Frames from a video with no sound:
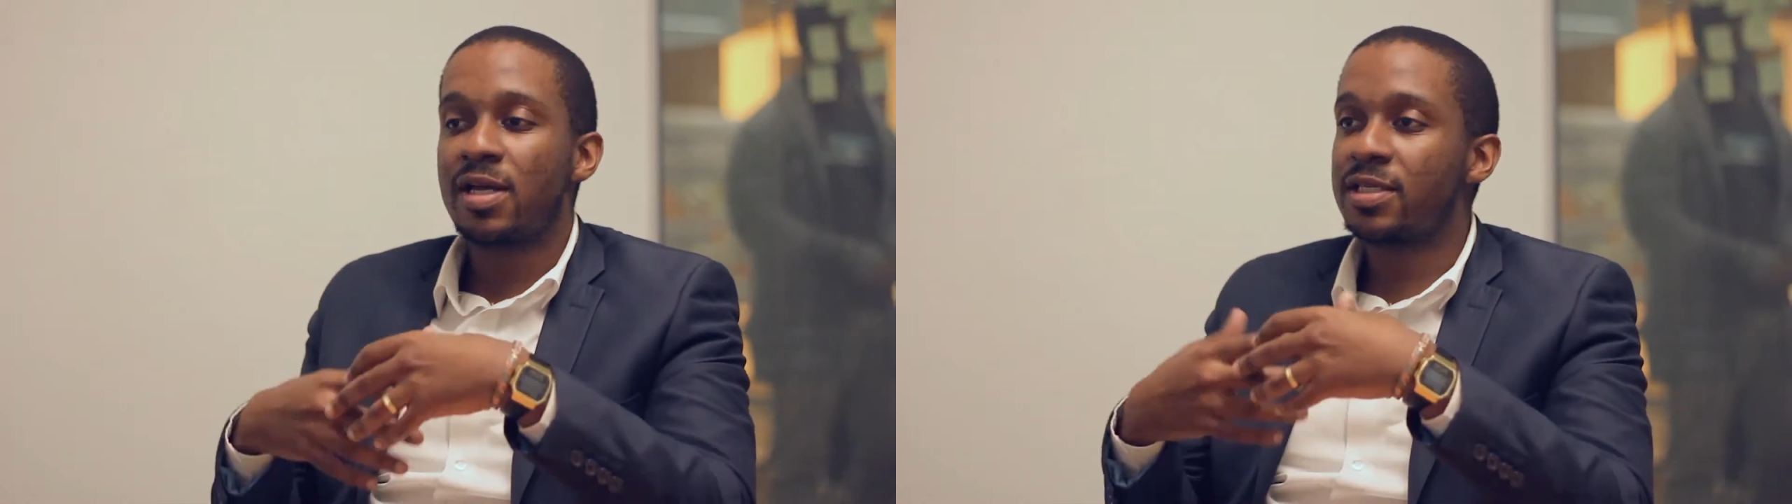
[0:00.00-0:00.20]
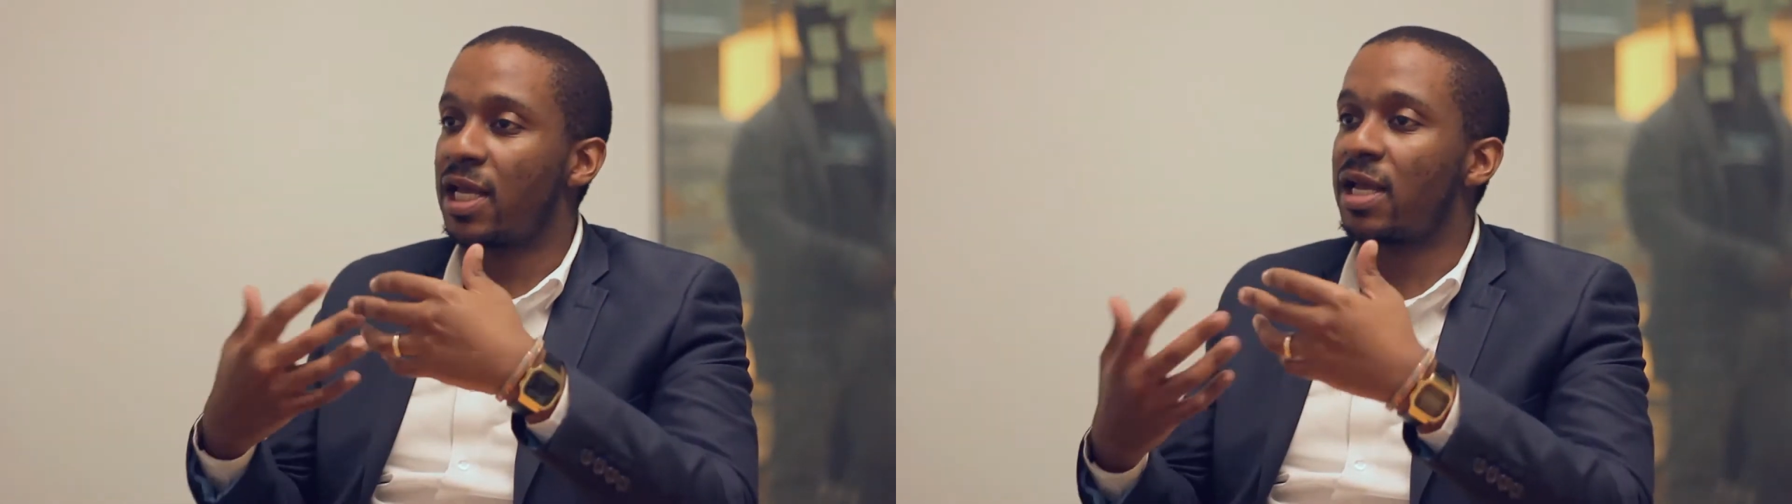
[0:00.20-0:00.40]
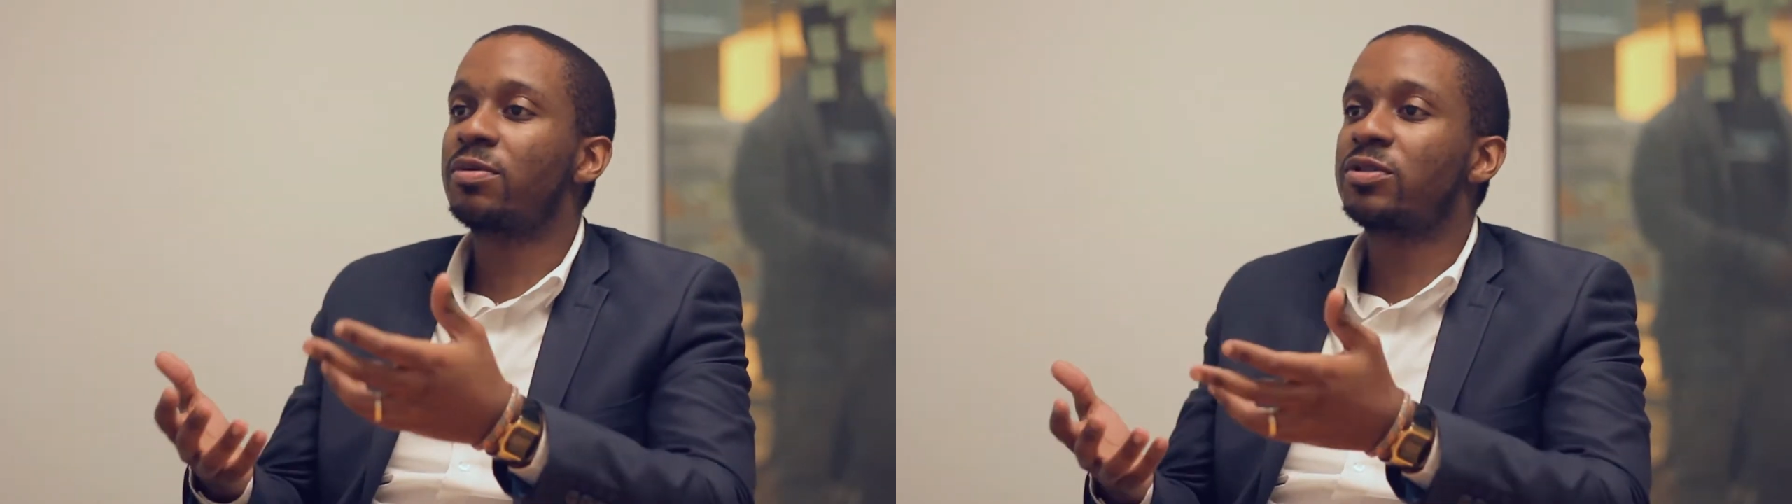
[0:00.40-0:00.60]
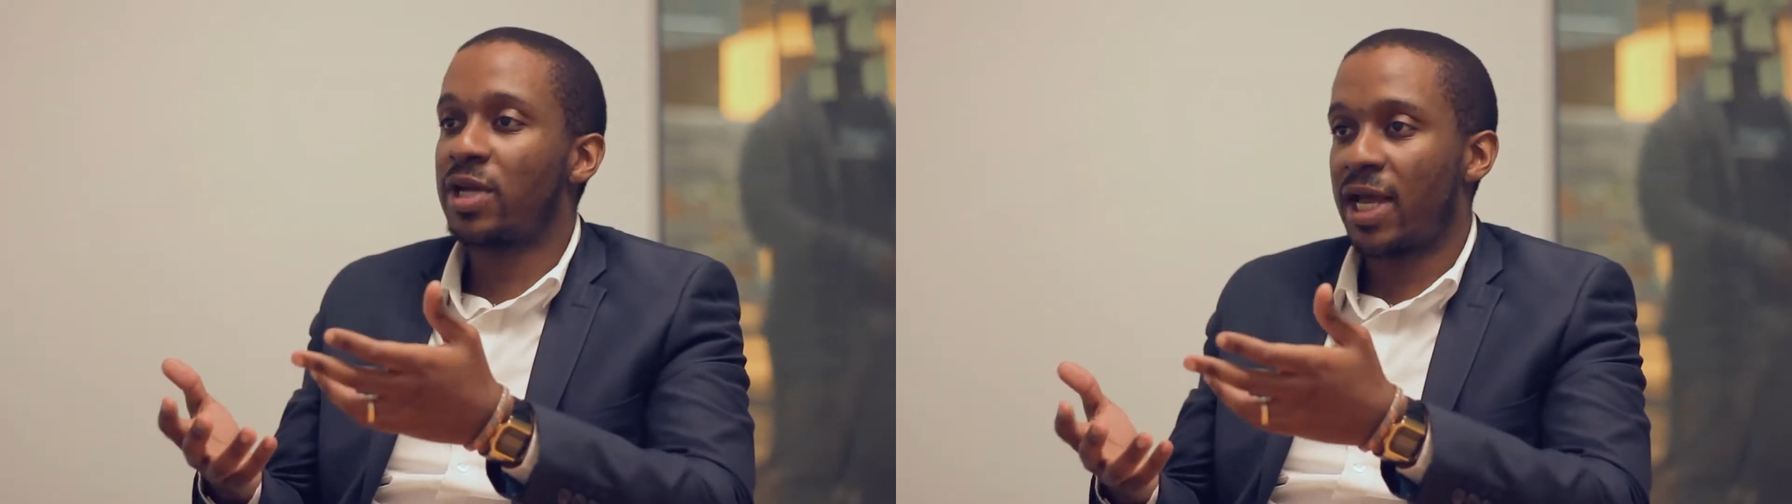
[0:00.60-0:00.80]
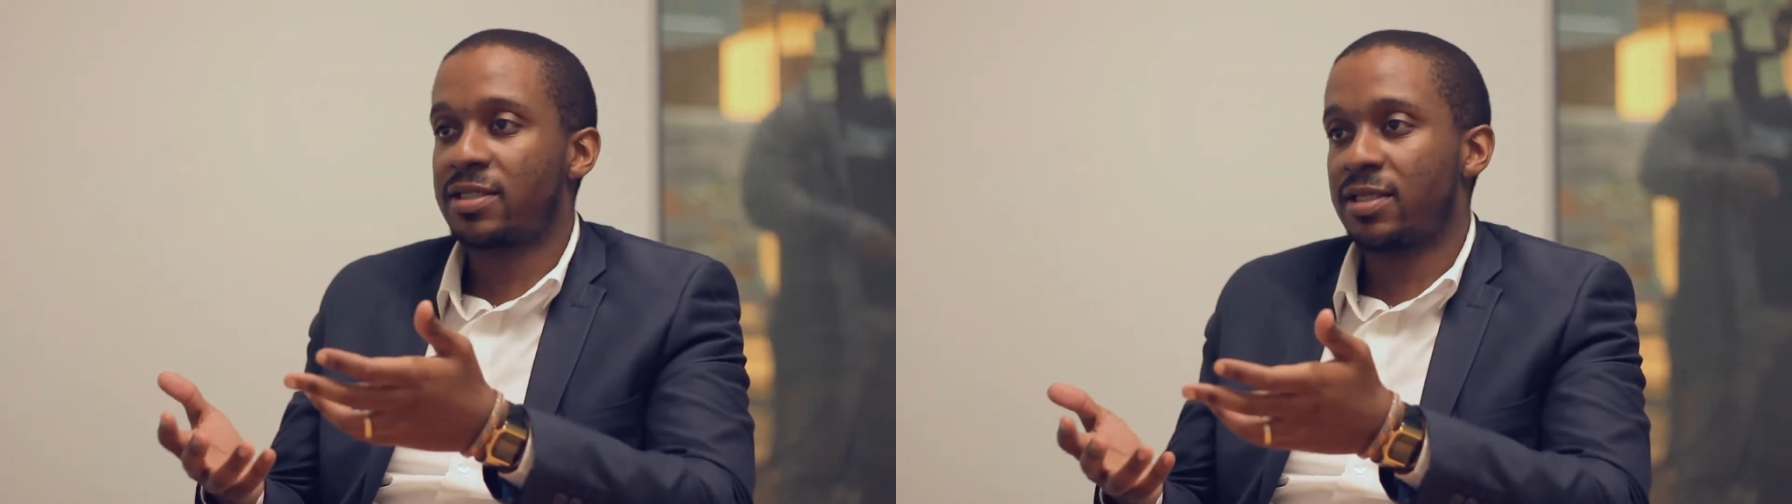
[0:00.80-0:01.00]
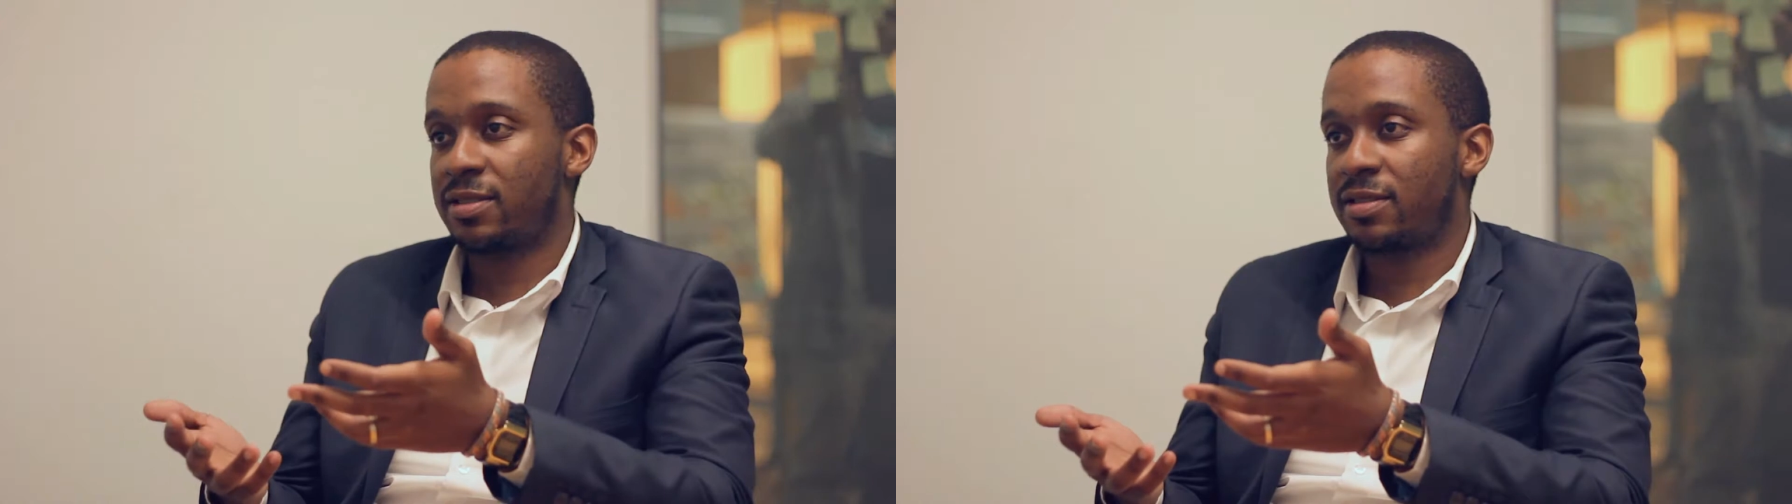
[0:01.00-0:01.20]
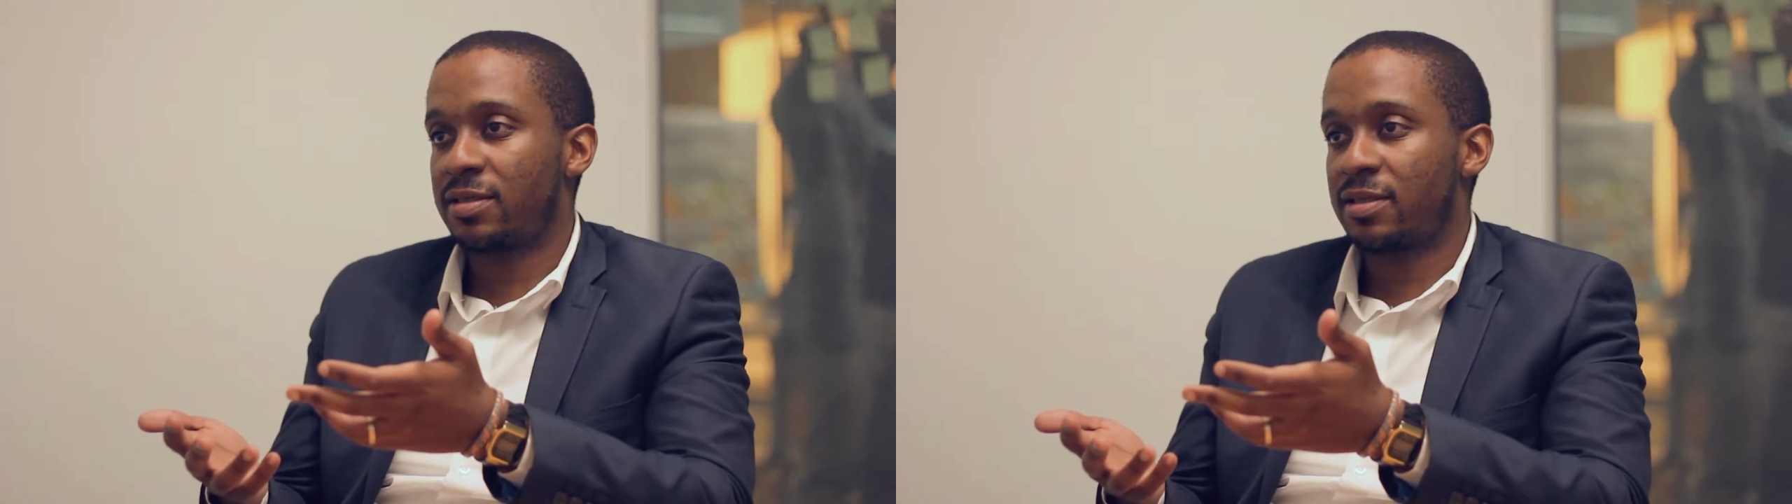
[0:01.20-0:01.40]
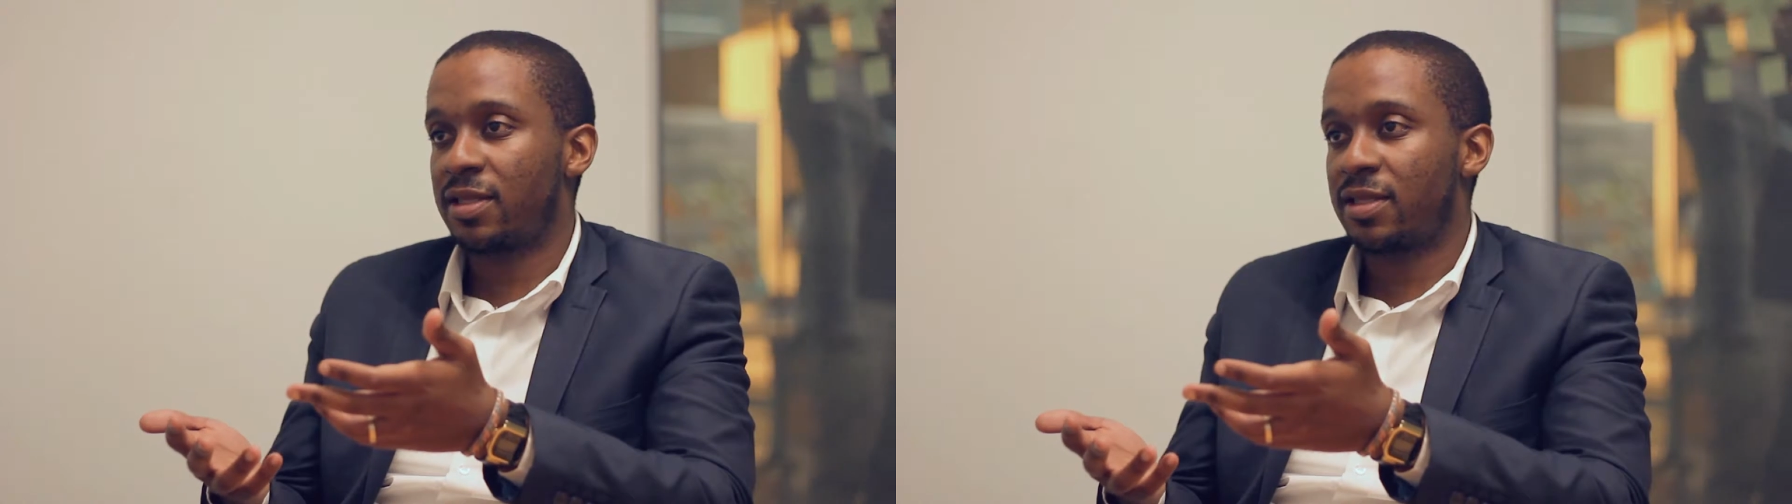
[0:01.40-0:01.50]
is able to access